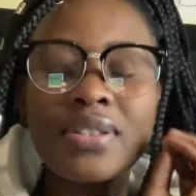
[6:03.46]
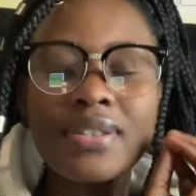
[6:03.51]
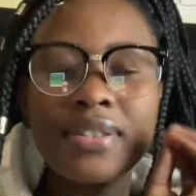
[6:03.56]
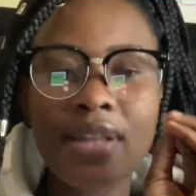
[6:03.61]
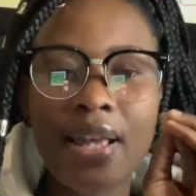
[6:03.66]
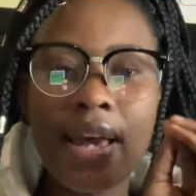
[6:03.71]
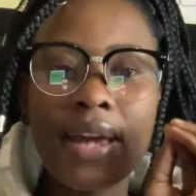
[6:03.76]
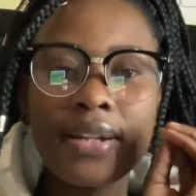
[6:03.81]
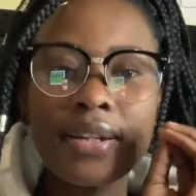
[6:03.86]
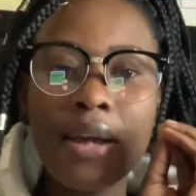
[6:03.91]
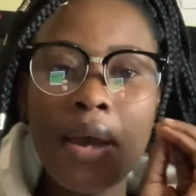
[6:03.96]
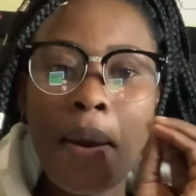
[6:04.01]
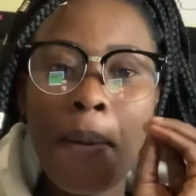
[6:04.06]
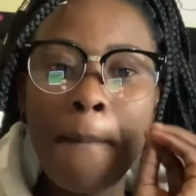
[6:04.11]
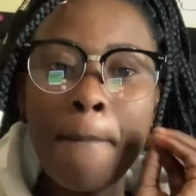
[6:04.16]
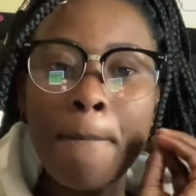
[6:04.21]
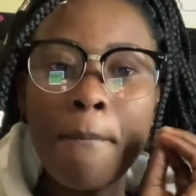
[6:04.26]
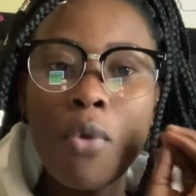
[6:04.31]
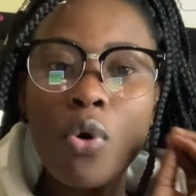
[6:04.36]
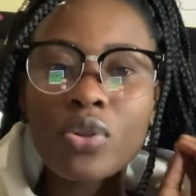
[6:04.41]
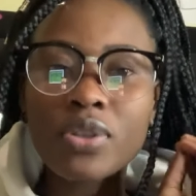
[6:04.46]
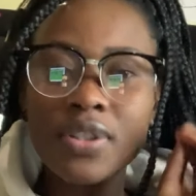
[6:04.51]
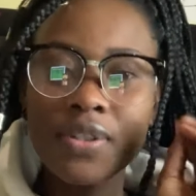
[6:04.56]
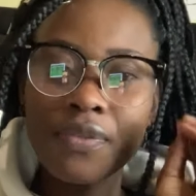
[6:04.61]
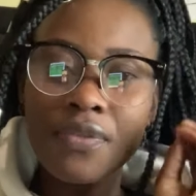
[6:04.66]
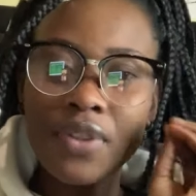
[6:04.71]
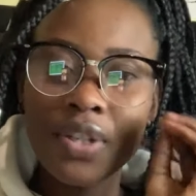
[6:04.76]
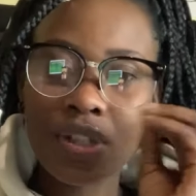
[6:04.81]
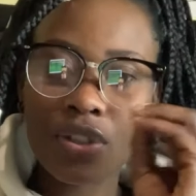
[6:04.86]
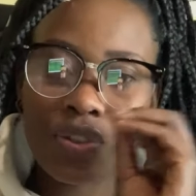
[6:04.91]
that
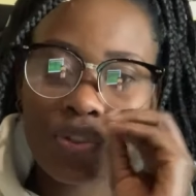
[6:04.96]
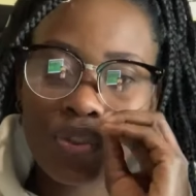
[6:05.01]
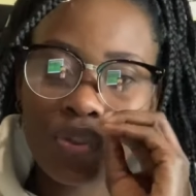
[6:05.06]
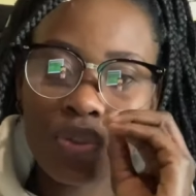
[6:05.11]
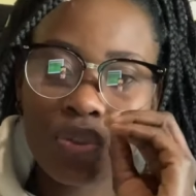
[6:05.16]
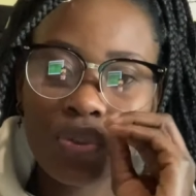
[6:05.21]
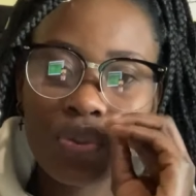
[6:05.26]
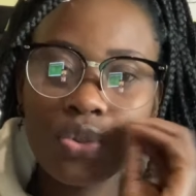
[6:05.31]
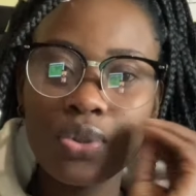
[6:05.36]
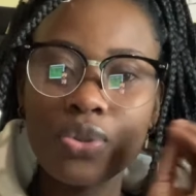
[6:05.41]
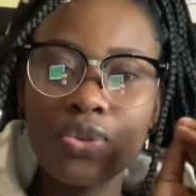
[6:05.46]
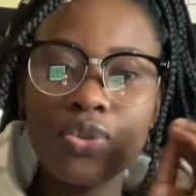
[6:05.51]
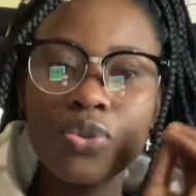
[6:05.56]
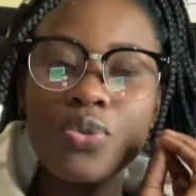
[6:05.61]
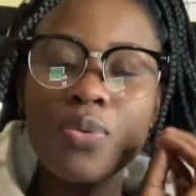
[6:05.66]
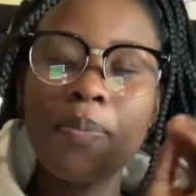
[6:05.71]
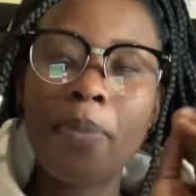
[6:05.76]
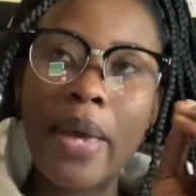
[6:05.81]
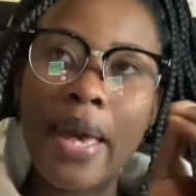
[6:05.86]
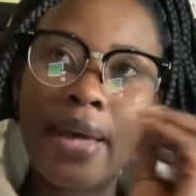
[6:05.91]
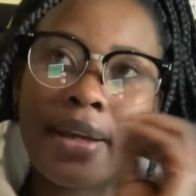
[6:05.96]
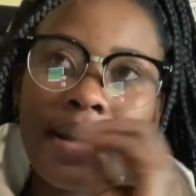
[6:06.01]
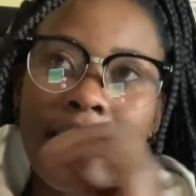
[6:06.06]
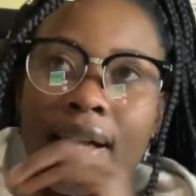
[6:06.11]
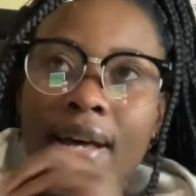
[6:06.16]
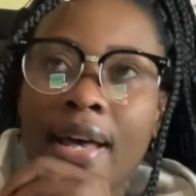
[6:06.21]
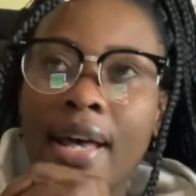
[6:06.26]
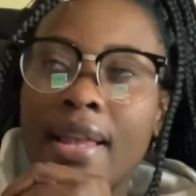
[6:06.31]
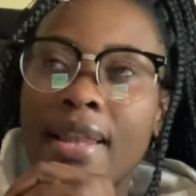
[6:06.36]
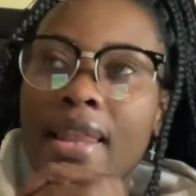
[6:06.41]
motivates you to do
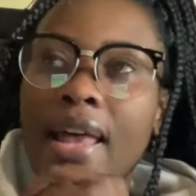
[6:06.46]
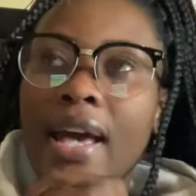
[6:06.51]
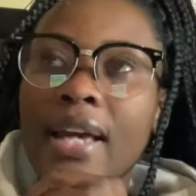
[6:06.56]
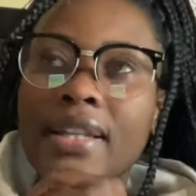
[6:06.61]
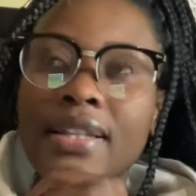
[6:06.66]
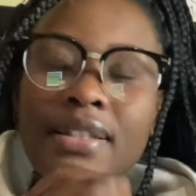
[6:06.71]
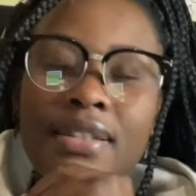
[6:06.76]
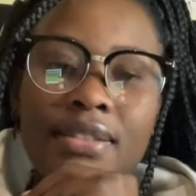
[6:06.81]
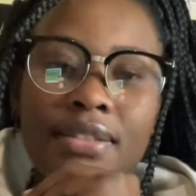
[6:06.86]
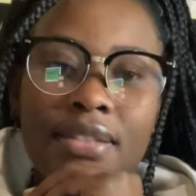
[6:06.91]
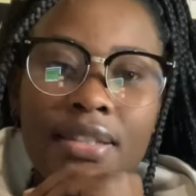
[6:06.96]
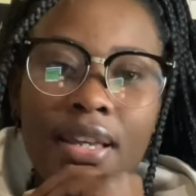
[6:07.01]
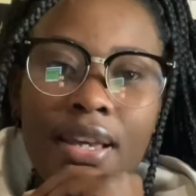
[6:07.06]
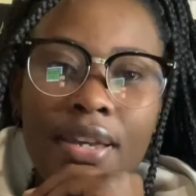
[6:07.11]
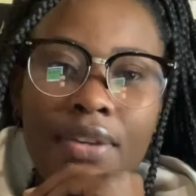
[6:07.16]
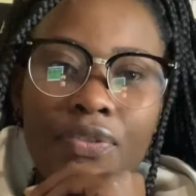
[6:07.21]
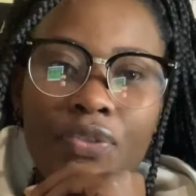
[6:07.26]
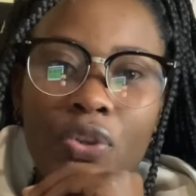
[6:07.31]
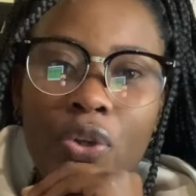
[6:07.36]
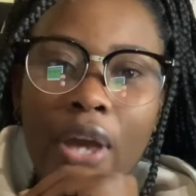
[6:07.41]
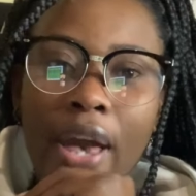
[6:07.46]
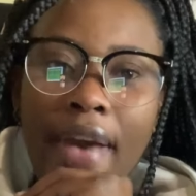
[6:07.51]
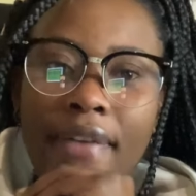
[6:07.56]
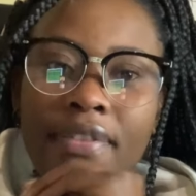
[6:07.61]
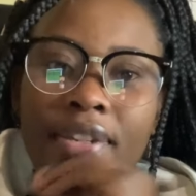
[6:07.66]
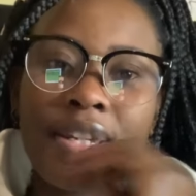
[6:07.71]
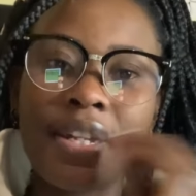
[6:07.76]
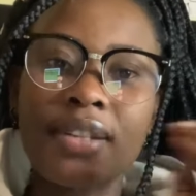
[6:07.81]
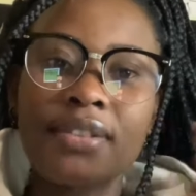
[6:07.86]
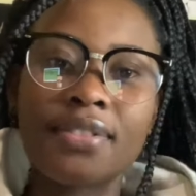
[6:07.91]
better. Like, let's say if you have
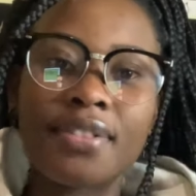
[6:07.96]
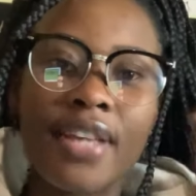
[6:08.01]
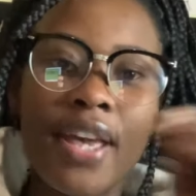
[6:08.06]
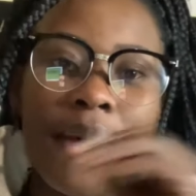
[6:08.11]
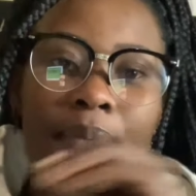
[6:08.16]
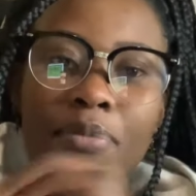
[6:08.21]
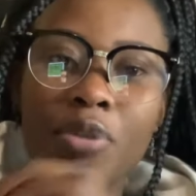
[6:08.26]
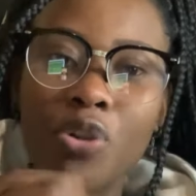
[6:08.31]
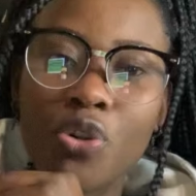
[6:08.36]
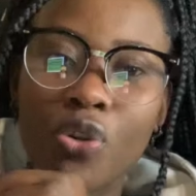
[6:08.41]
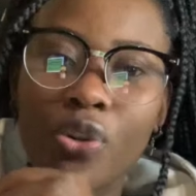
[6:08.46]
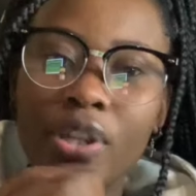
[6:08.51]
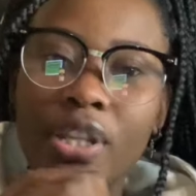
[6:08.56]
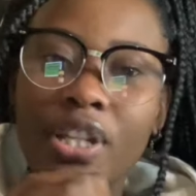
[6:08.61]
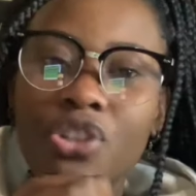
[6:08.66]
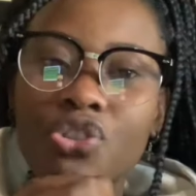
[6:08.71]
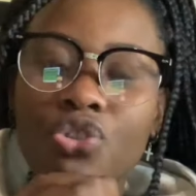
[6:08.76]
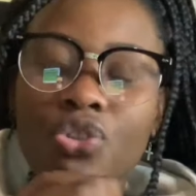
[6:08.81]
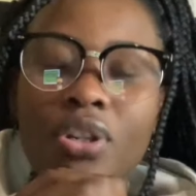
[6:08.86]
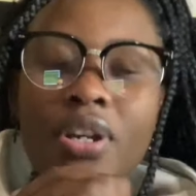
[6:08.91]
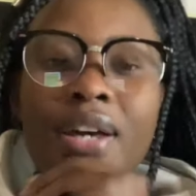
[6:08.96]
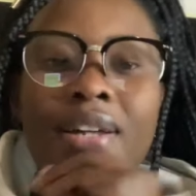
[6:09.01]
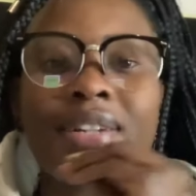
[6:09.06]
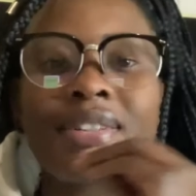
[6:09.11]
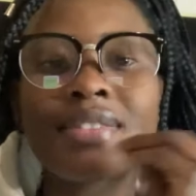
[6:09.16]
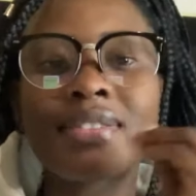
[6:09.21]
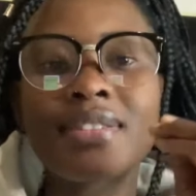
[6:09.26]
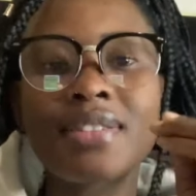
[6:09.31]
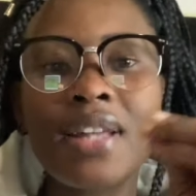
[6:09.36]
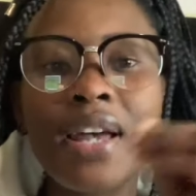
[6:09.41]
an exam, you know that you gotta
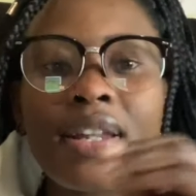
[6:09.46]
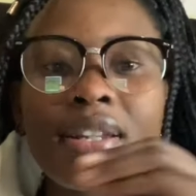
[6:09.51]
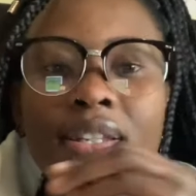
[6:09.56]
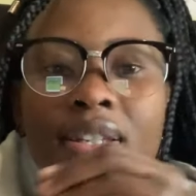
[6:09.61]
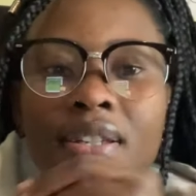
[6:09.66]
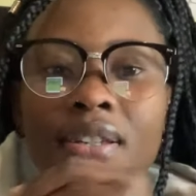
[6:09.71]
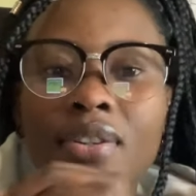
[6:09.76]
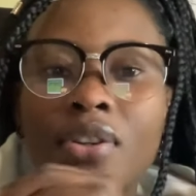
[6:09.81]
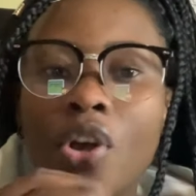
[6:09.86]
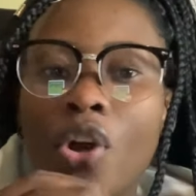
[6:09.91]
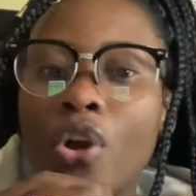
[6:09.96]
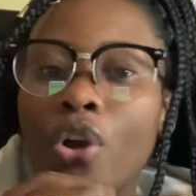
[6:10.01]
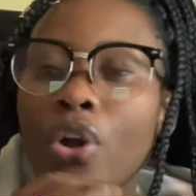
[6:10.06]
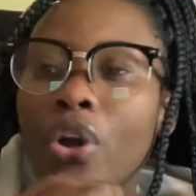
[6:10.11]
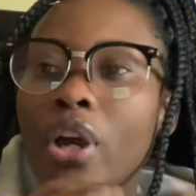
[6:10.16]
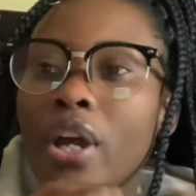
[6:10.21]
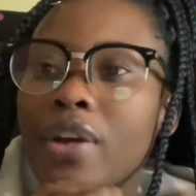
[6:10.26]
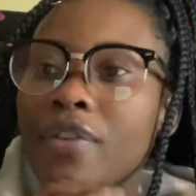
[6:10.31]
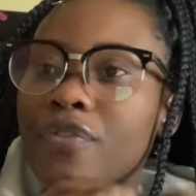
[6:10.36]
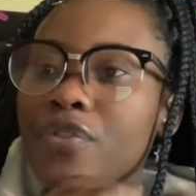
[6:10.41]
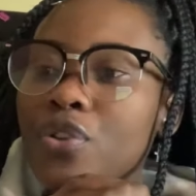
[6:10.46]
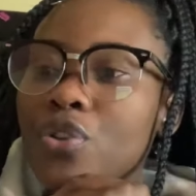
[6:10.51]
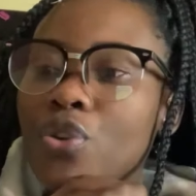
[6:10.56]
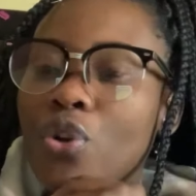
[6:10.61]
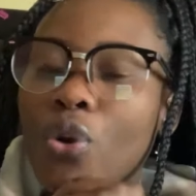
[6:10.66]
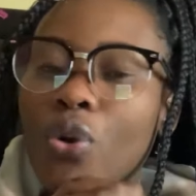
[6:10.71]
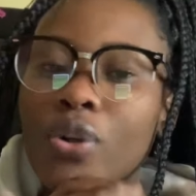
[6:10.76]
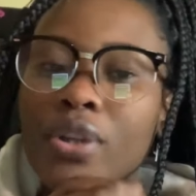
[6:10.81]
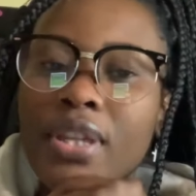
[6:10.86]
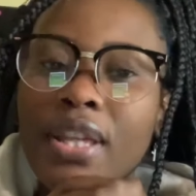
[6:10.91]
study. If you
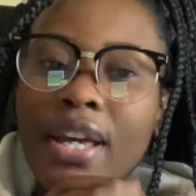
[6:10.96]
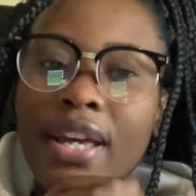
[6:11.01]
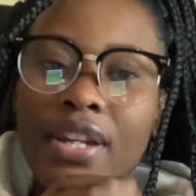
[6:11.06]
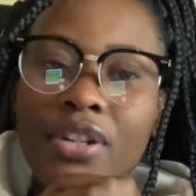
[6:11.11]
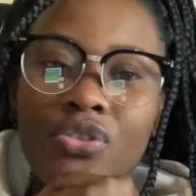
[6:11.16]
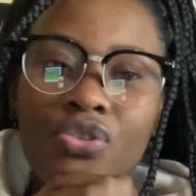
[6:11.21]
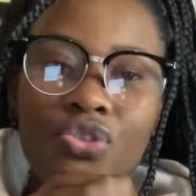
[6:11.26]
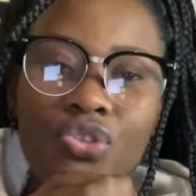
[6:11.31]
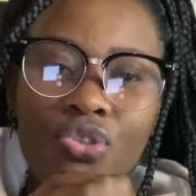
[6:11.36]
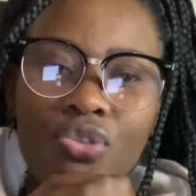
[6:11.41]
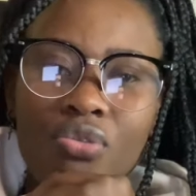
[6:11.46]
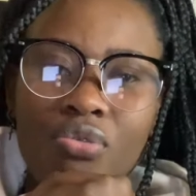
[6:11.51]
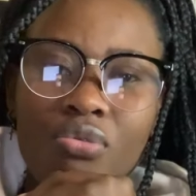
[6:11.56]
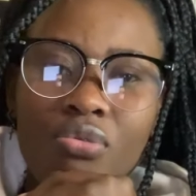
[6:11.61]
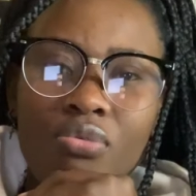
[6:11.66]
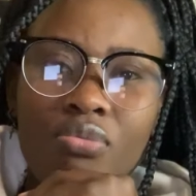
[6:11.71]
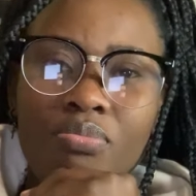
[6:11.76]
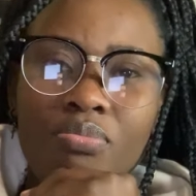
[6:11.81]
know that you